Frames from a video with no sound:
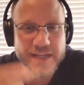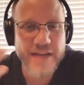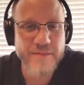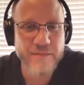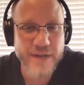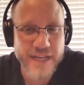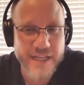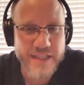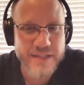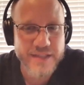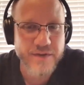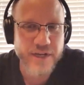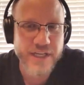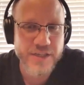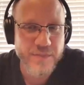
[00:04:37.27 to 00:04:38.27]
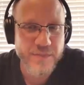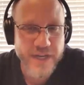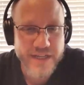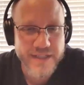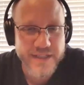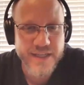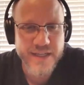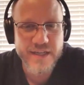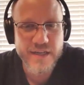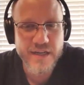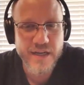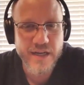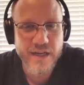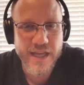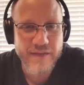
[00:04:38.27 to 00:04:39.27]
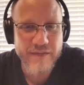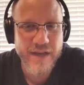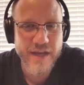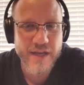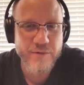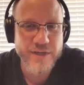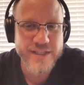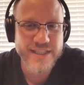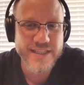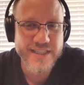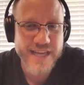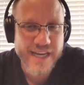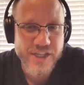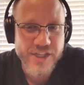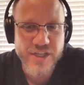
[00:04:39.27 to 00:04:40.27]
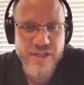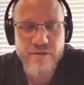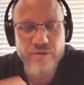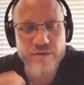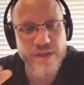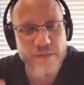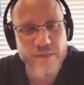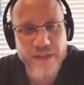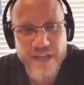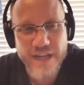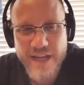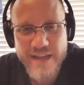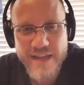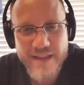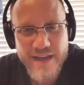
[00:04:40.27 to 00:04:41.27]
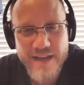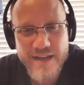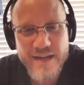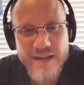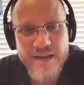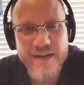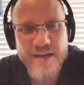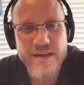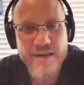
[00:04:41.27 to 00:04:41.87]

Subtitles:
minutes for each person giving a presentation or something like that.